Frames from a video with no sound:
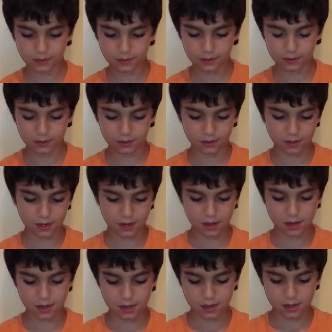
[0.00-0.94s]

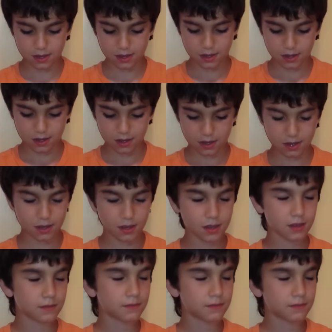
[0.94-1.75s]
No one is speaking in this clip.